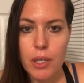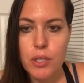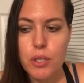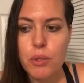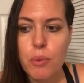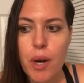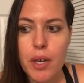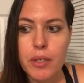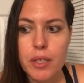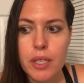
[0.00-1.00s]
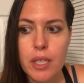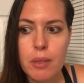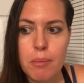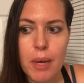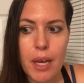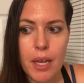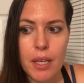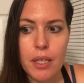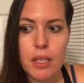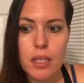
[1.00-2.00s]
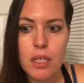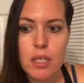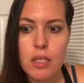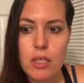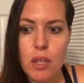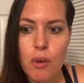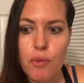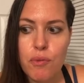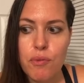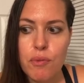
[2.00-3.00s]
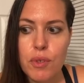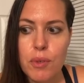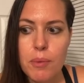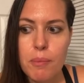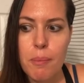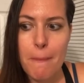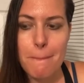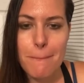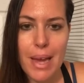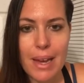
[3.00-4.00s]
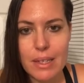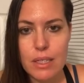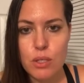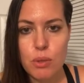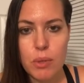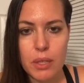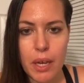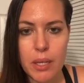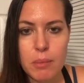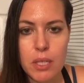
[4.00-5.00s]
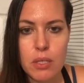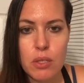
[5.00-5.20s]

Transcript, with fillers: It took a while to get my self back into alignment.